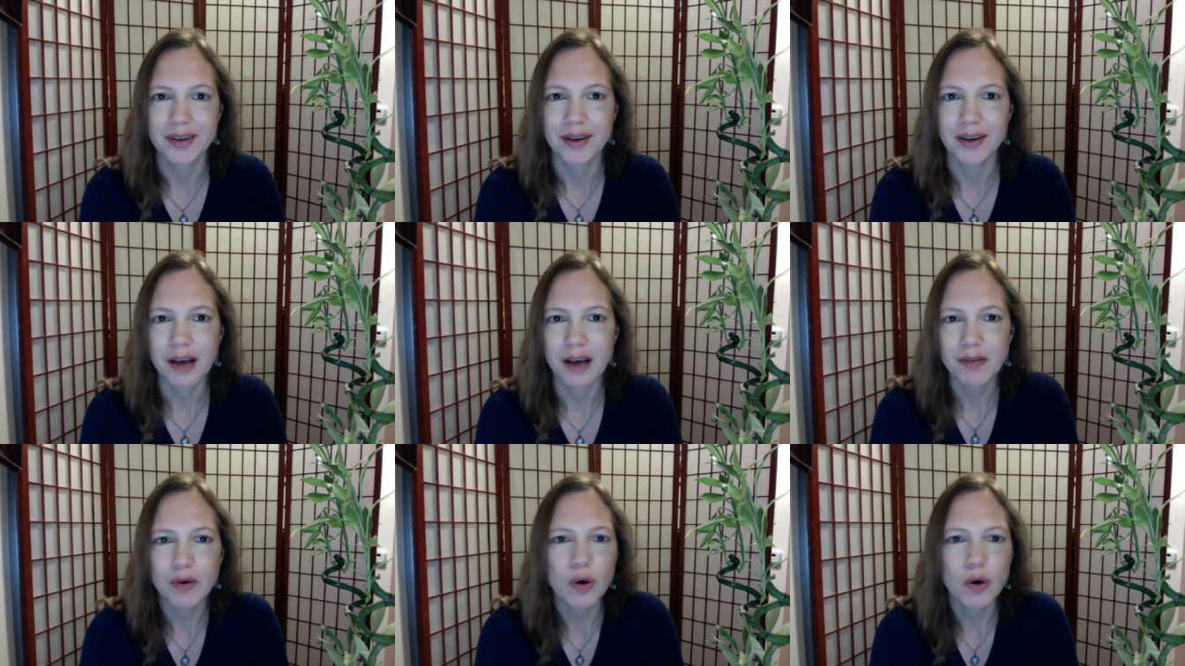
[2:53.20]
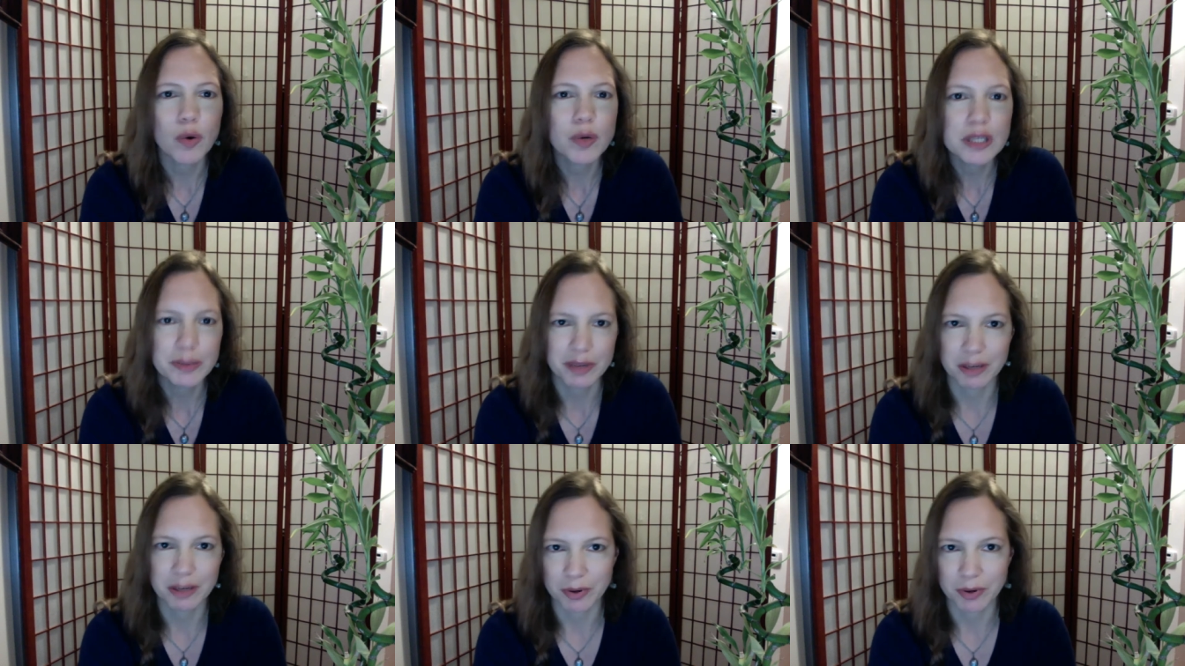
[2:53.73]
I've always
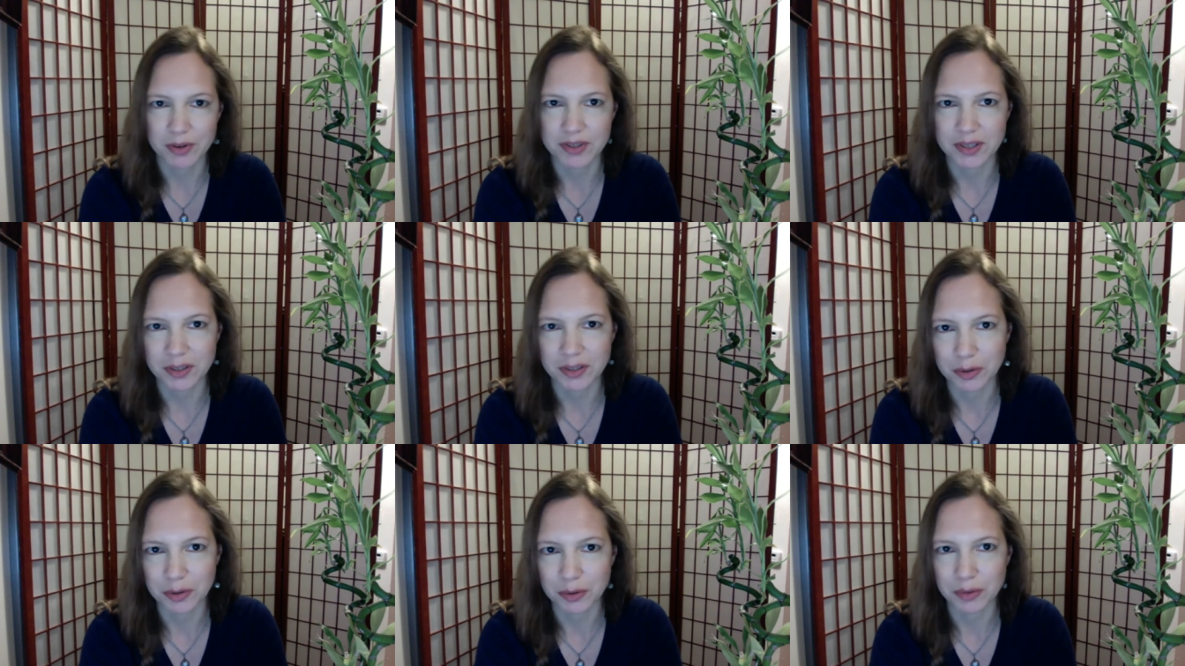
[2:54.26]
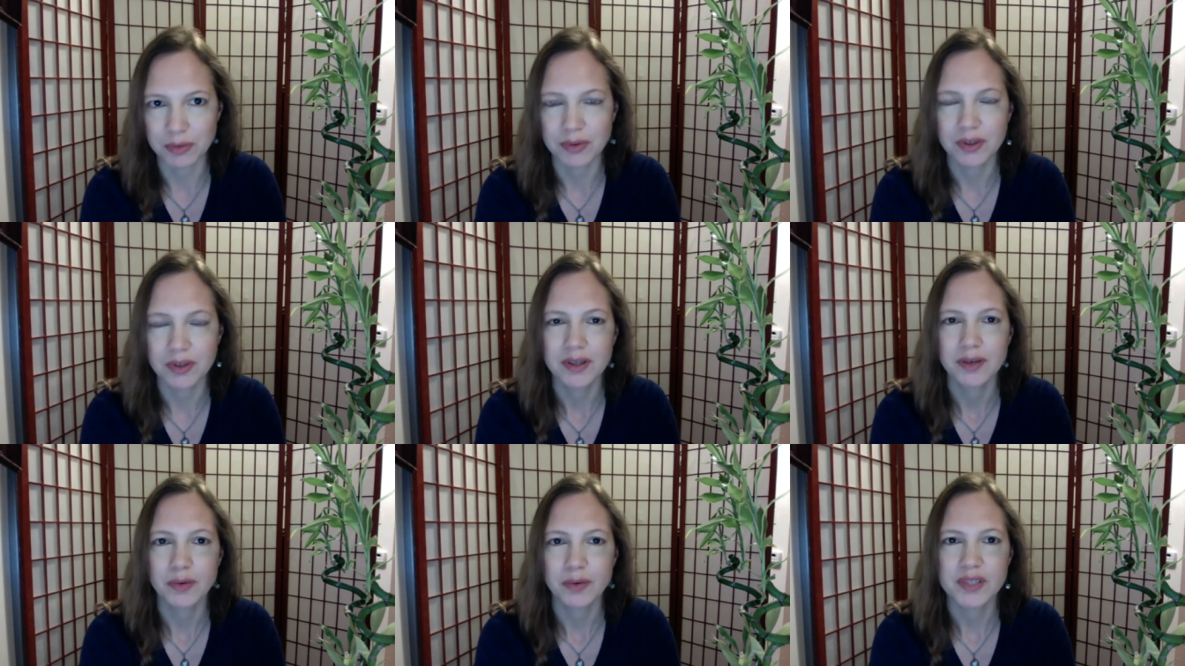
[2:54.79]
been a person who
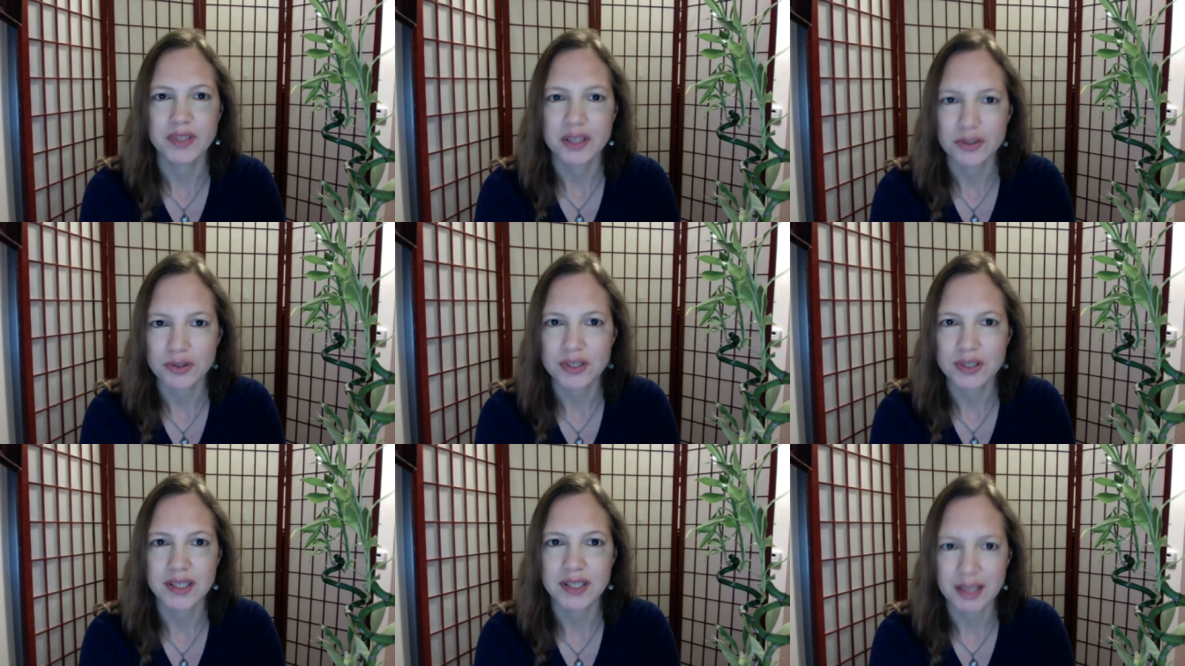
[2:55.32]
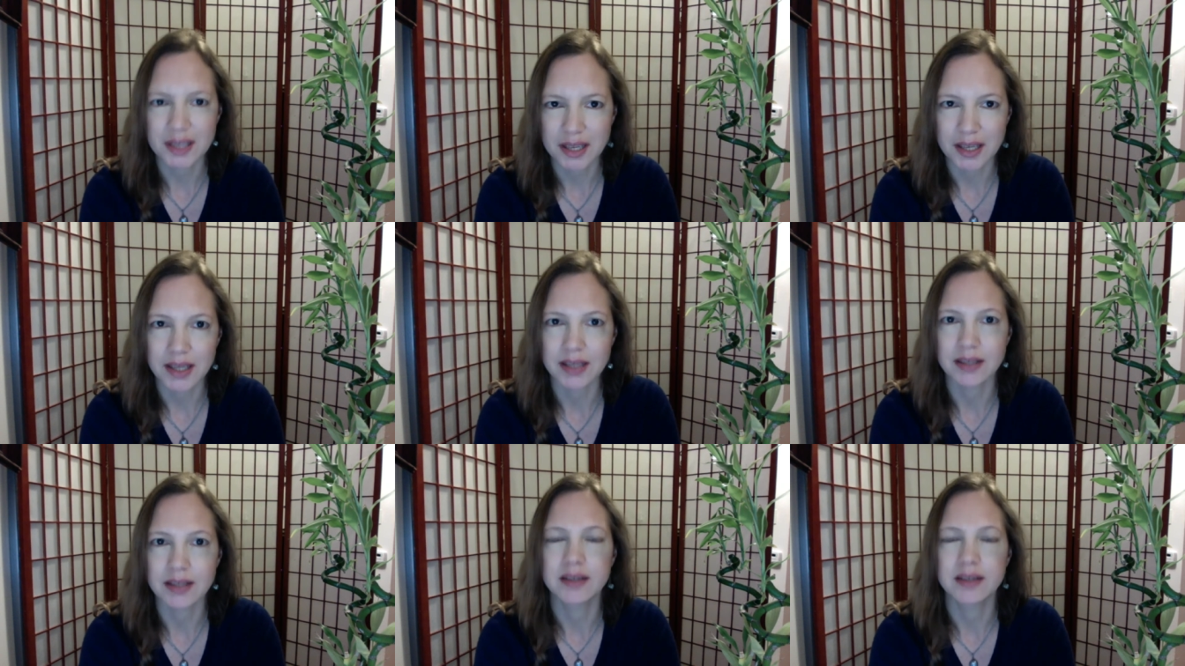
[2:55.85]
was interested
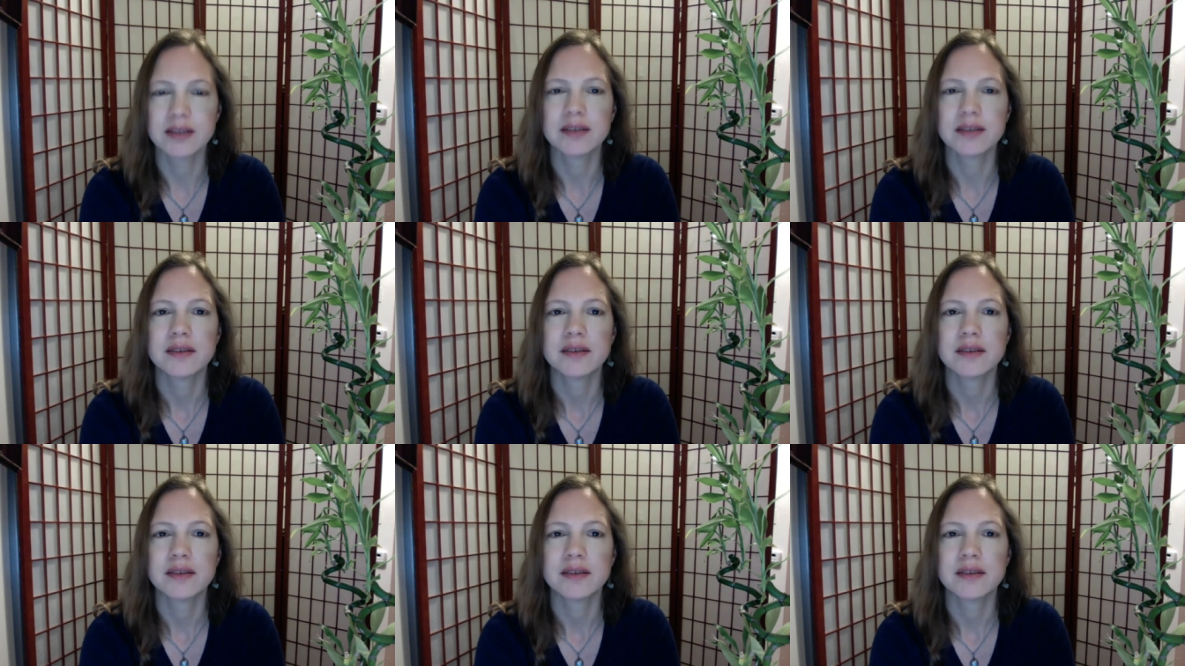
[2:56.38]
in